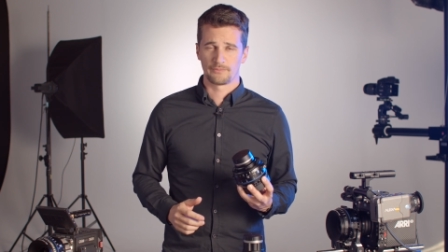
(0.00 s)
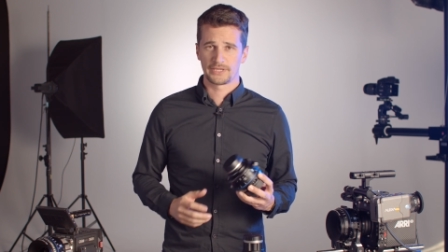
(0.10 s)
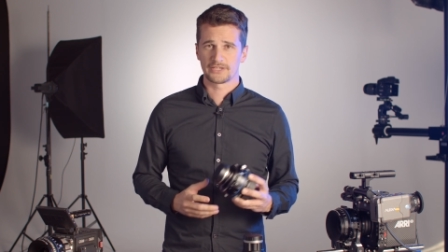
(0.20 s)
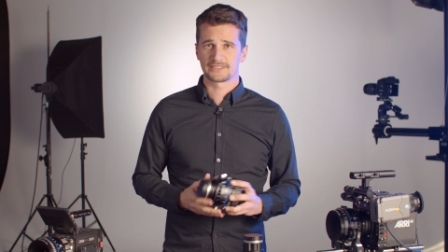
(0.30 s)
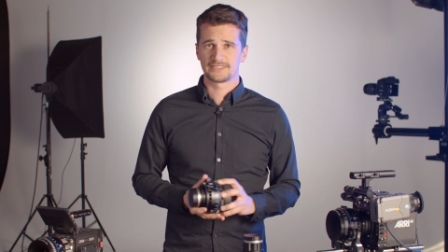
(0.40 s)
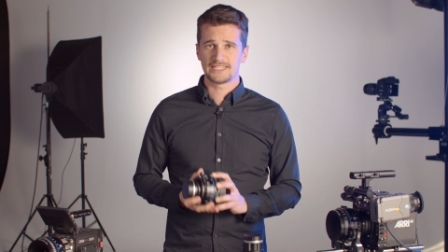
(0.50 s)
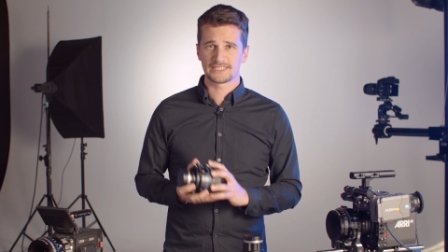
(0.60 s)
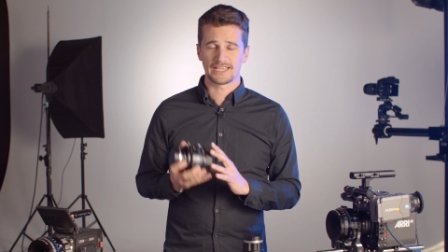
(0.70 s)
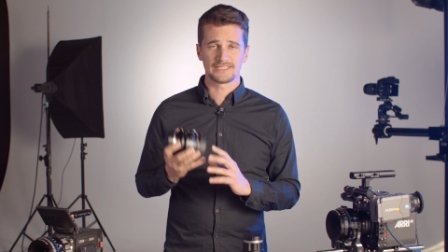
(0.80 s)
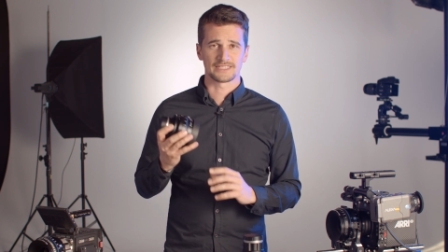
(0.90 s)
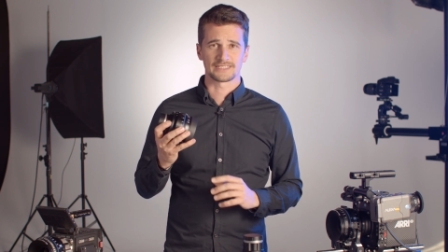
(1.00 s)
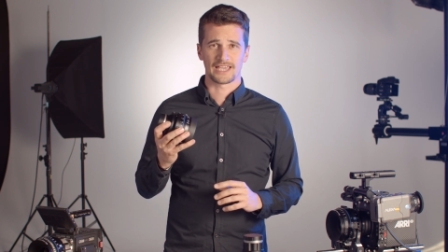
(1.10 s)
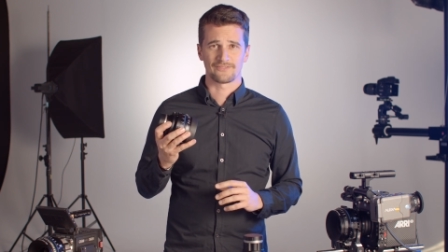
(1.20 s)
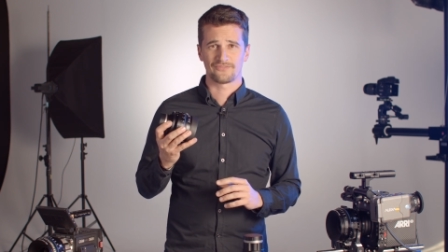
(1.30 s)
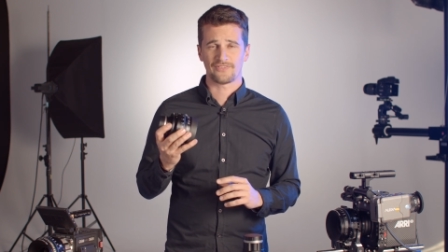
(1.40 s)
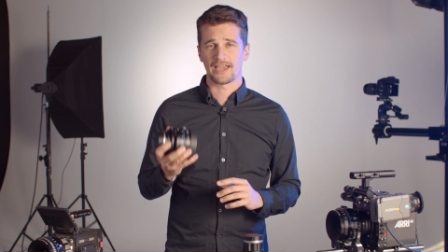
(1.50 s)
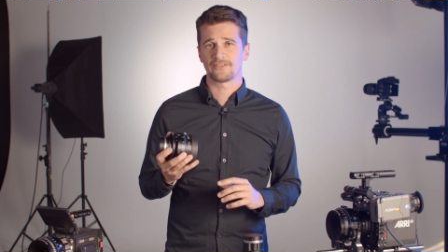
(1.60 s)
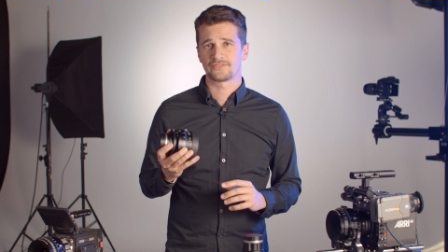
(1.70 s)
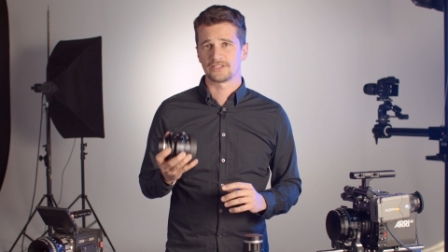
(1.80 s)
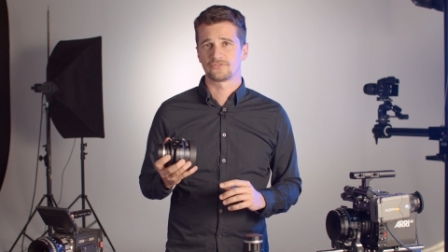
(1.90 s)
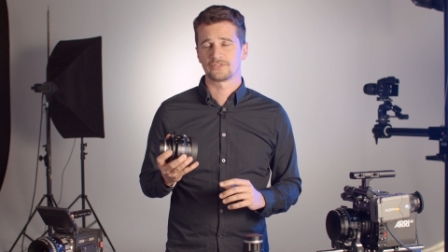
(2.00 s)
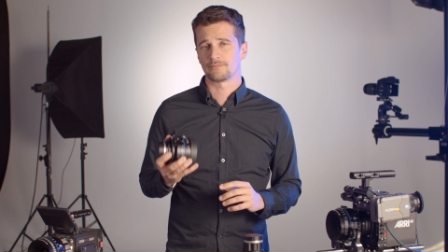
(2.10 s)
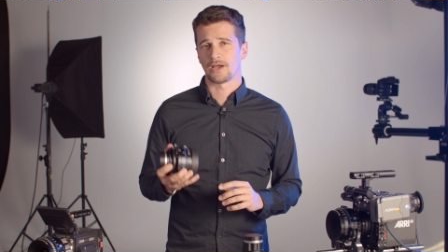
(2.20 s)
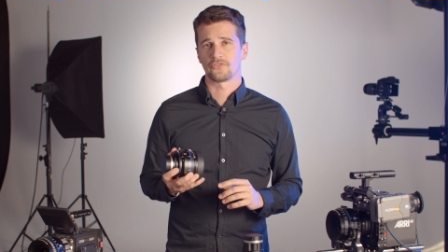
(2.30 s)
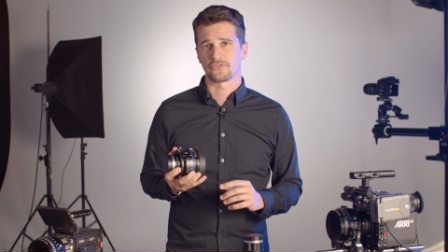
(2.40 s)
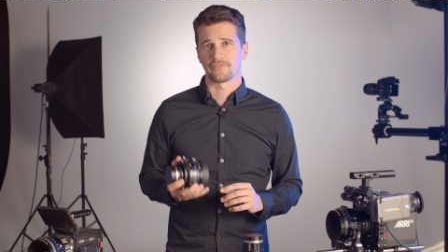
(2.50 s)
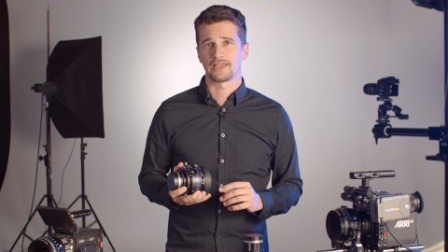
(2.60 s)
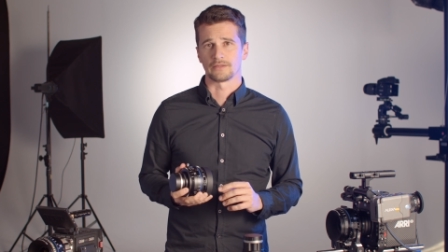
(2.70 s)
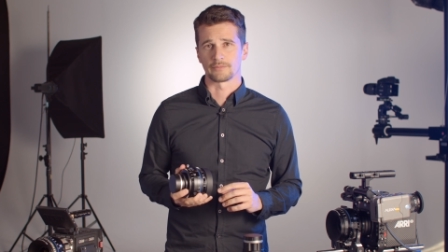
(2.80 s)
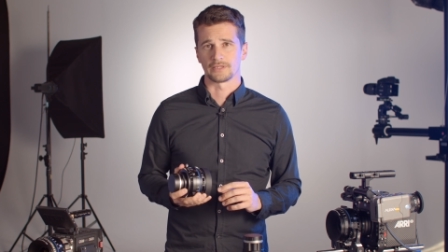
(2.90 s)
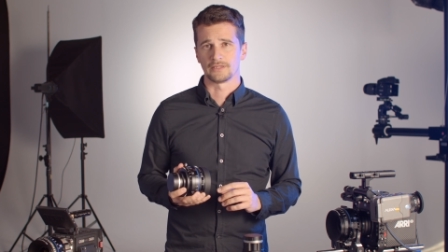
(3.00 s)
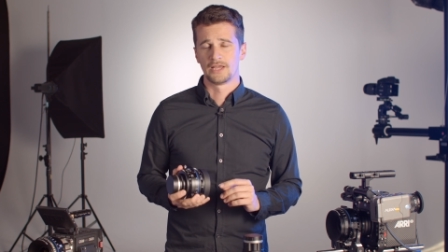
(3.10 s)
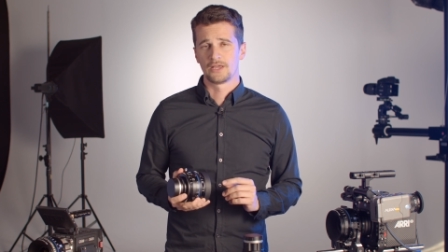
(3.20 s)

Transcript: because these lenses have five different mounts available,